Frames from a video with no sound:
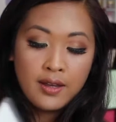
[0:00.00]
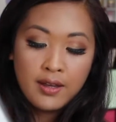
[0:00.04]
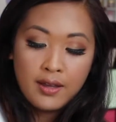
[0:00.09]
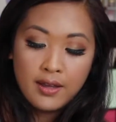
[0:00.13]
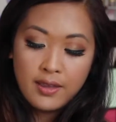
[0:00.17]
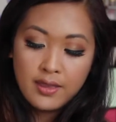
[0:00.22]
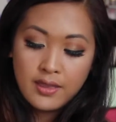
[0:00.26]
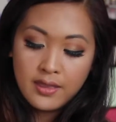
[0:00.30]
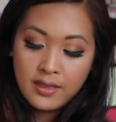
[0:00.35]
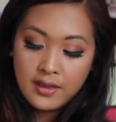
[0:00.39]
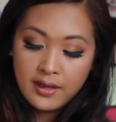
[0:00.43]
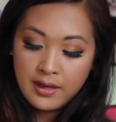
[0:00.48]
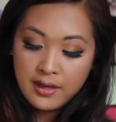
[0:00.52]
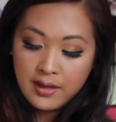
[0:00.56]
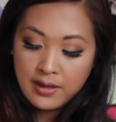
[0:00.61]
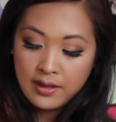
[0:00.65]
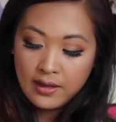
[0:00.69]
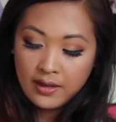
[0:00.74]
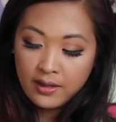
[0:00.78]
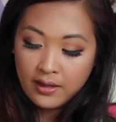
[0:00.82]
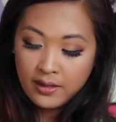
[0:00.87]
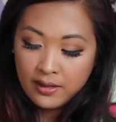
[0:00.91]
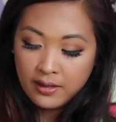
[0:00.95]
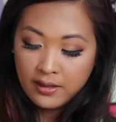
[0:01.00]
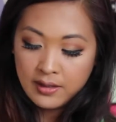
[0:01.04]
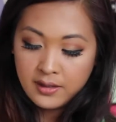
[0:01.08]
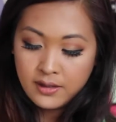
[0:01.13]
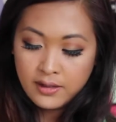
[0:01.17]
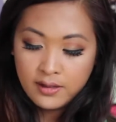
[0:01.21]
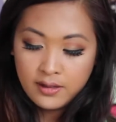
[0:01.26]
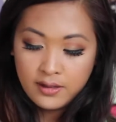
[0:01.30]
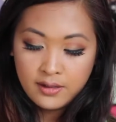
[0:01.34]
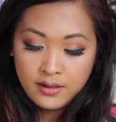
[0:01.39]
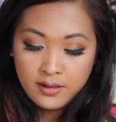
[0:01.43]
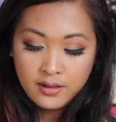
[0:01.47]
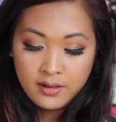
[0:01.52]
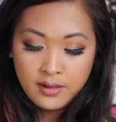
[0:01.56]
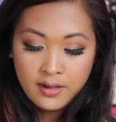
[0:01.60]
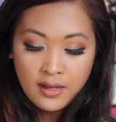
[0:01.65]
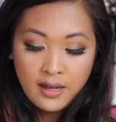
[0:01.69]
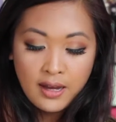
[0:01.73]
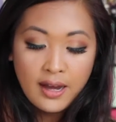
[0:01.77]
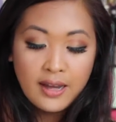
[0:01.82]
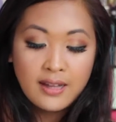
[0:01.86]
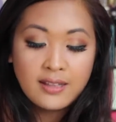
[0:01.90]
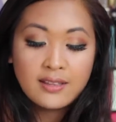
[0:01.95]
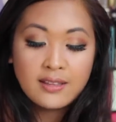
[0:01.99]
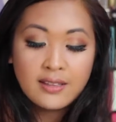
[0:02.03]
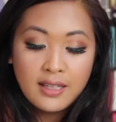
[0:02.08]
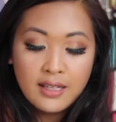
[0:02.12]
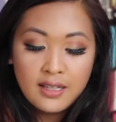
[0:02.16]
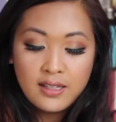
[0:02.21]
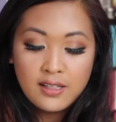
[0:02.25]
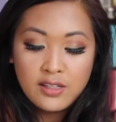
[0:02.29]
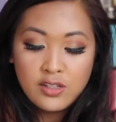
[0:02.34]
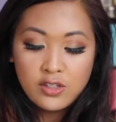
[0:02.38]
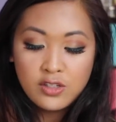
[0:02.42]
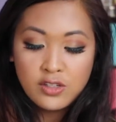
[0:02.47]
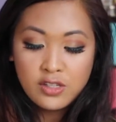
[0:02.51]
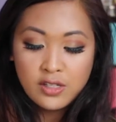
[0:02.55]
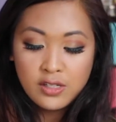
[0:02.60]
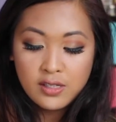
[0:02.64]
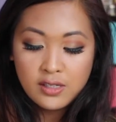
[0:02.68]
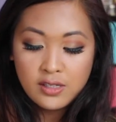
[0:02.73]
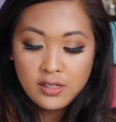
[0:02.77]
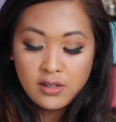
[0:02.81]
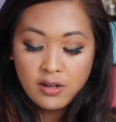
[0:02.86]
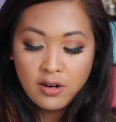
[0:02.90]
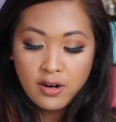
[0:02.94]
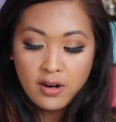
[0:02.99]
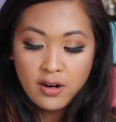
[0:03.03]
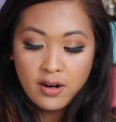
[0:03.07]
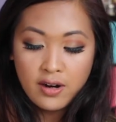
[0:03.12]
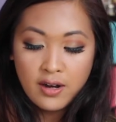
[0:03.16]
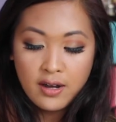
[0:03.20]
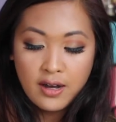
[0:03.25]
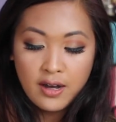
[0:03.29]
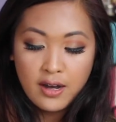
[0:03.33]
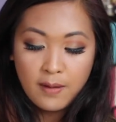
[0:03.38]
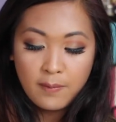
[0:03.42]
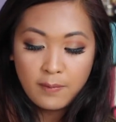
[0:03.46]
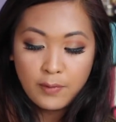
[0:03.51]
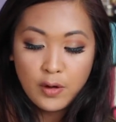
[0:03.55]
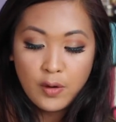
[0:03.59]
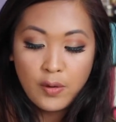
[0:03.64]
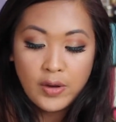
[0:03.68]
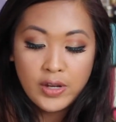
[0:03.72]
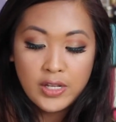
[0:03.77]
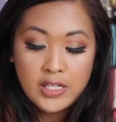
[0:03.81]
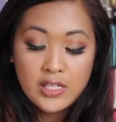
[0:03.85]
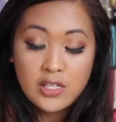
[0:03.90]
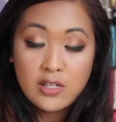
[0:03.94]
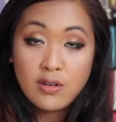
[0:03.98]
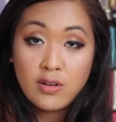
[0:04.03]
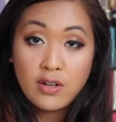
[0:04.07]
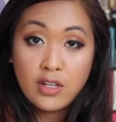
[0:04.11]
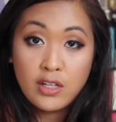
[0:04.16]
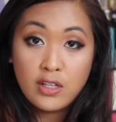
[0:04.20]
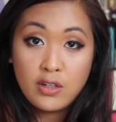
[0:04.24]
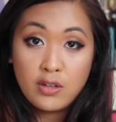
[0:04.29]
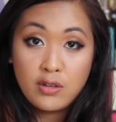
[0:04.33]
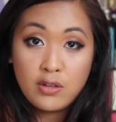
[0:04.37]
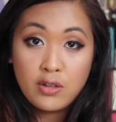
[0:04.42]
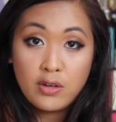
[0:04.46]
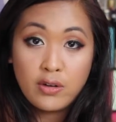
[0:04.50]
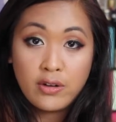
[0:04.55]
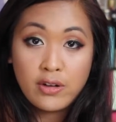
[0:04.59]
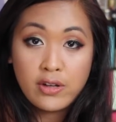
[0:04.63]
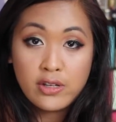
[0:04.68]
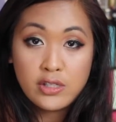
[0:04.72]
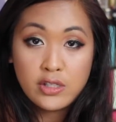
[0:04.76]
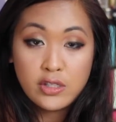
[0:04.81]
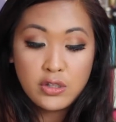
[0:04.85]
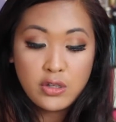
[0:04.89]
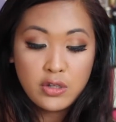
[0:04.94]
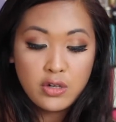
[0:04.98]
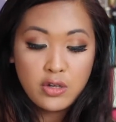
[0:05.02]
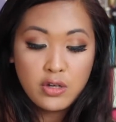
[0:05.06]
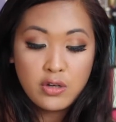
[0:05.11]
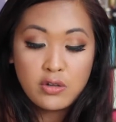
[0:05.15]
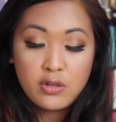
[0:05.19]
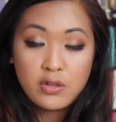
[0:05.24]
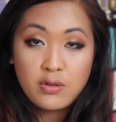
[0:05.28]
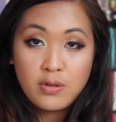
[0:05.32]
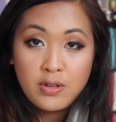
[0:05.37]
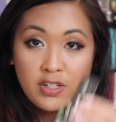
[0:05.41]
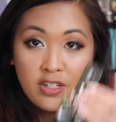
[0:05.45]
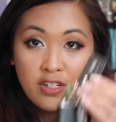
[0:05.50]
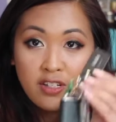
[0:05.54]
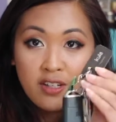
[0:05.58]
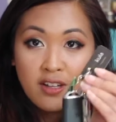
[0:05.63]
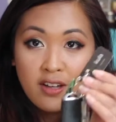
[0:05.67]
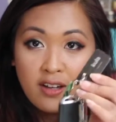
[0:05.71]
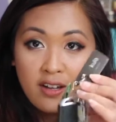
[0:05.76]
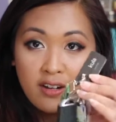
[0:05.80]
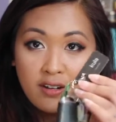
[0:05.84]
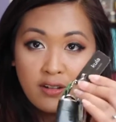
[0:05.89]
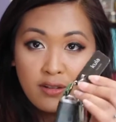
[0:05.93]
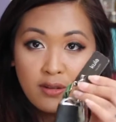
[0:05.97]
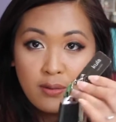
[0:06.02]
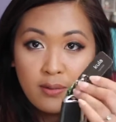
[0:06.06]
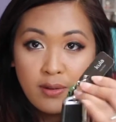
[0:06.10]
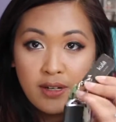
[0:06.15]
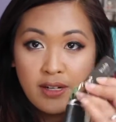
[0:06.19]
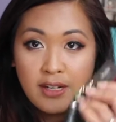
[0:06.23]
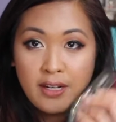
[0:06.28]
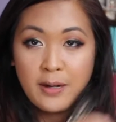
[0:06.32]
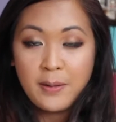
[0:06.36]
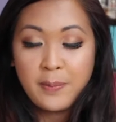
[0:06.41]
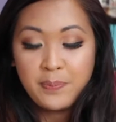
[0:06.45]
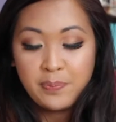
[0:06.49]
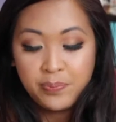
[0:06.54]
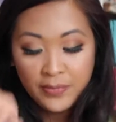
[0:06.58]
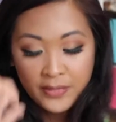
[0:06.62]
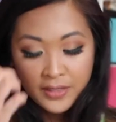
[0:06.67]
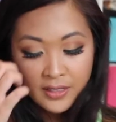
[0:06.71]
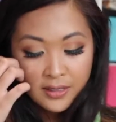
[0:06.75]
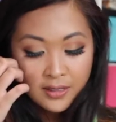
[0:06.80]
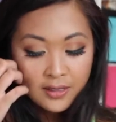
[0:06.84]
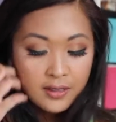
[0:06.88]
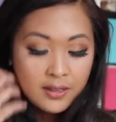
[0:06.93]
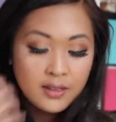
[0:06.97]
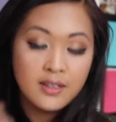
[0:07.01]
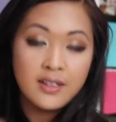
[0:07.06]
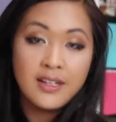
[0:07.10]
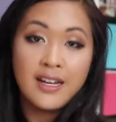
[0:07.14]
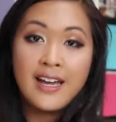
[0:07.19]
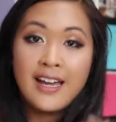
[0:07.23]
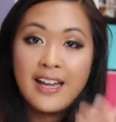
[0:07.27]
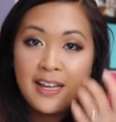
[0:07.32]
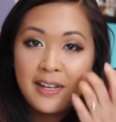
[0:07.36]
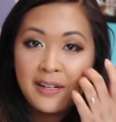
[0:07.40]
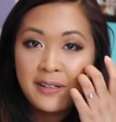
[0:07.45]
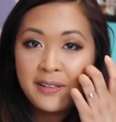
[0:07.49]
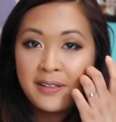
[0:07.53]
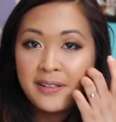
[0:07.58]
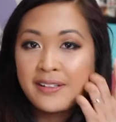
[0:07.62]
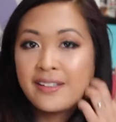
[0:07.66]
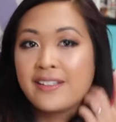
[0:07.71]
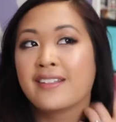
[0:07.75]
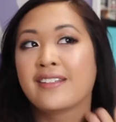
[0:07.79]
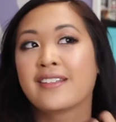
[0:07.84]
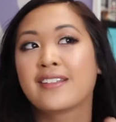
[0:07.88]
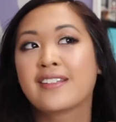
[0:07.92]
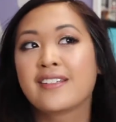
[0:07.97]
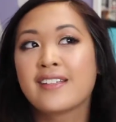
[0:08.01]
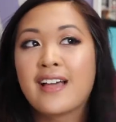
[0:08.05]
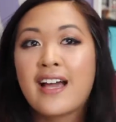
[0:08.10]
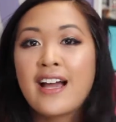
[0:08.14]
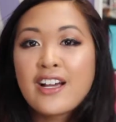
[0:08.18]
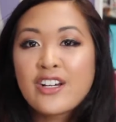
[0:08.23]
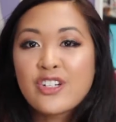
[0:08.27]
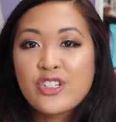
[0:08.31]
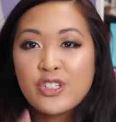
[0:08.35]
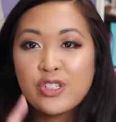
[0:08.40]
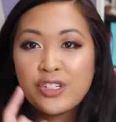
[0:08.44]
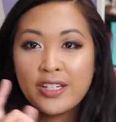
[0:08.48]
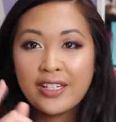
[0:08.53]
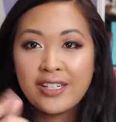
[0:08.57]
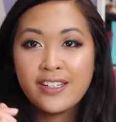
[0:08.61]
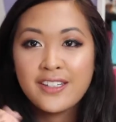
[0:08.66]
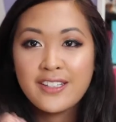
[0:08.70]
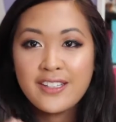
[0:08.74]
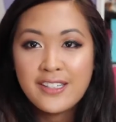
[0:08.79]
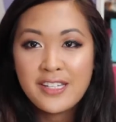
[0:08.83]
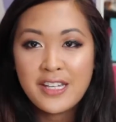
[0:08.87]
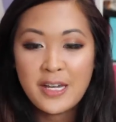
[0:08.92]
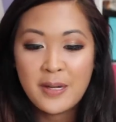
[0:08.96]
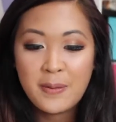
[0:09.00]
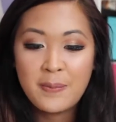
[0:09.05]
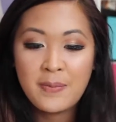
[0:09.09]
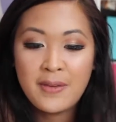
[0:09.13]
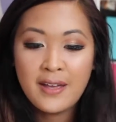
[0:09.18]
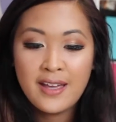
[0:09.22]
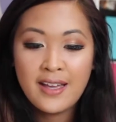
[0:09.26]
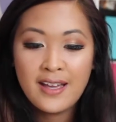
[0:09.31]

And then I did just start going to a new yoga studio, so I just got another one here. And actually, good tip,